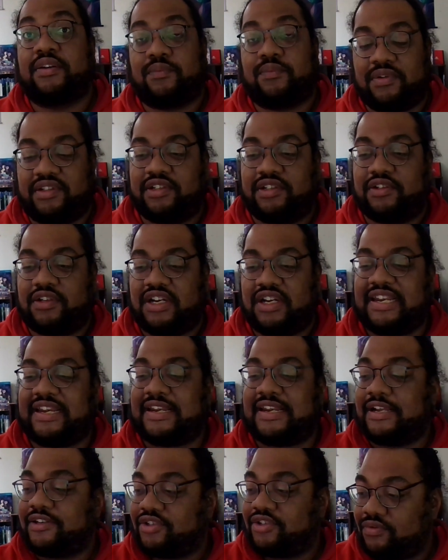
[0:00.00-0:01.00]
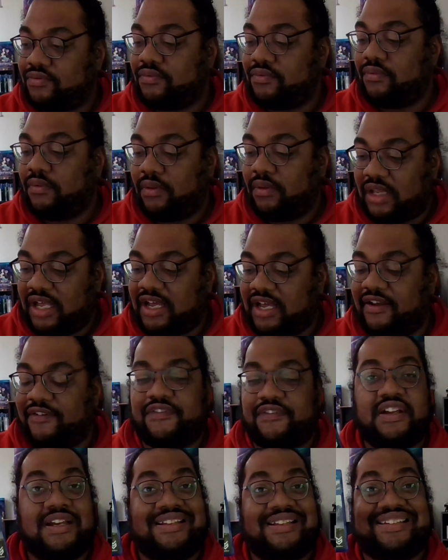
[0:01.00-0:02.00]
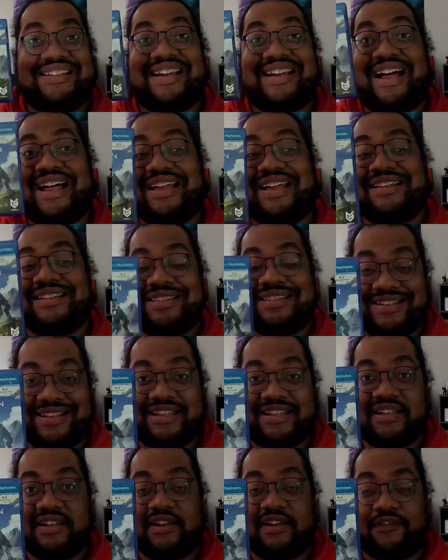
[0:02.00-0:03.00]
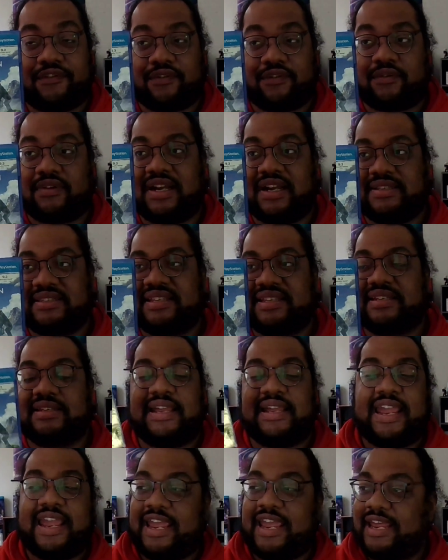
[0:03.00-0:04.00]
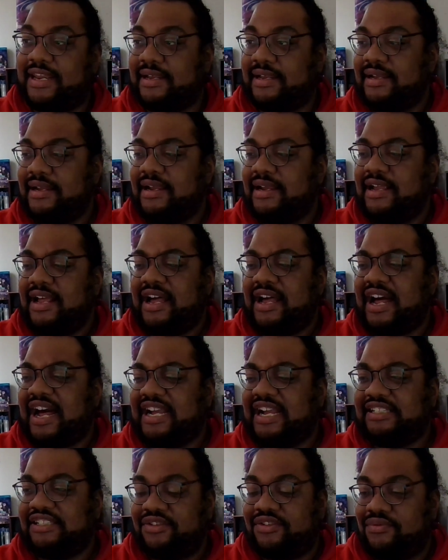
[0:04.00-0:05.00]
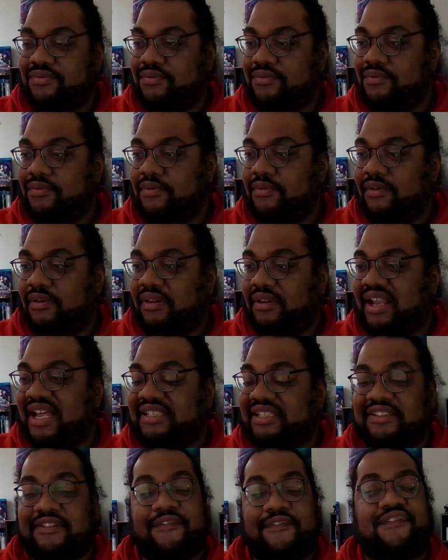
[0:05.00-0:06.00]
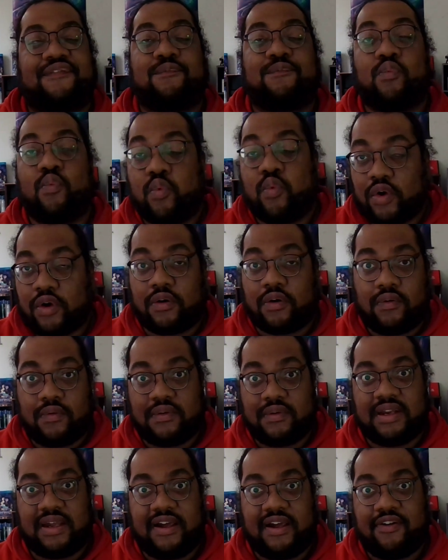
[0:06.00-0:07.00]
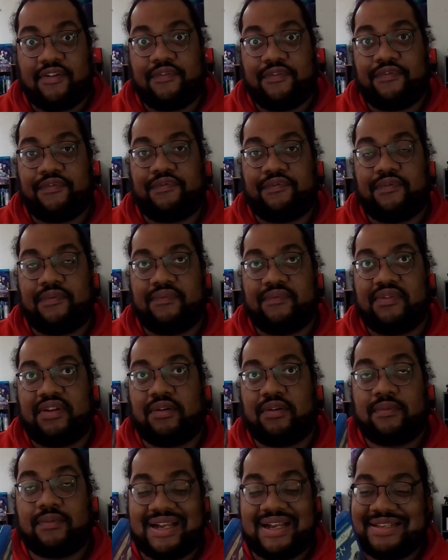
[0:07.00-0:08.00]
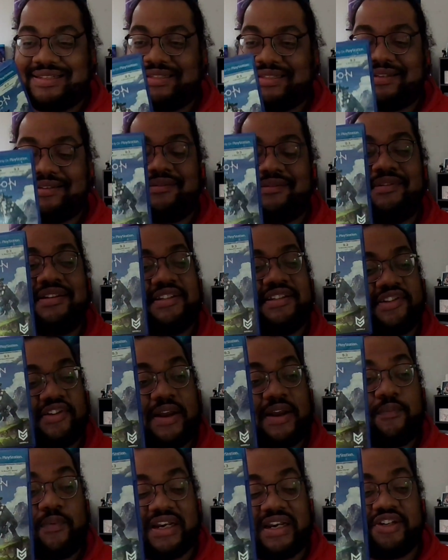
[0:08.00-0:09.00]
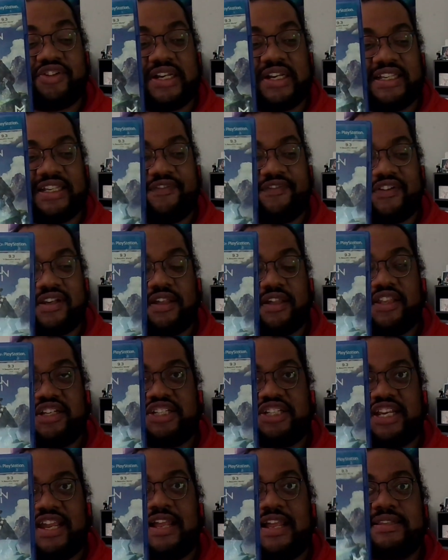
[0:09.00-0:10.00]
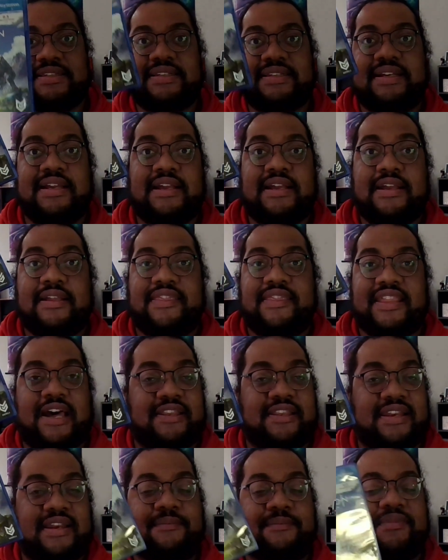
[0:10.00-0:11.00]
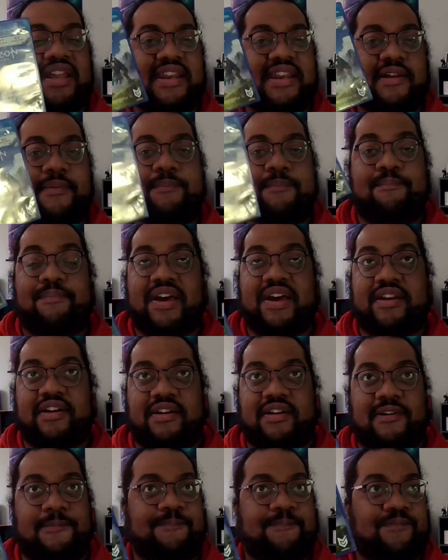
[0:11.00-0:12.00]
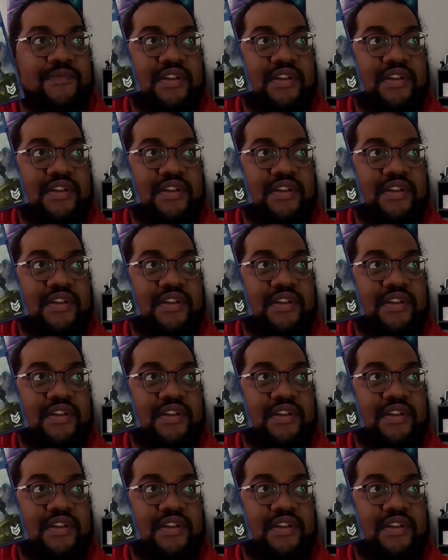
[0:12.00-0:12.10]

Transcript: really good, and I do love the idea of Horizon, and I do like the world of Horizon. So I want to try to give it another chance now that I'm in a better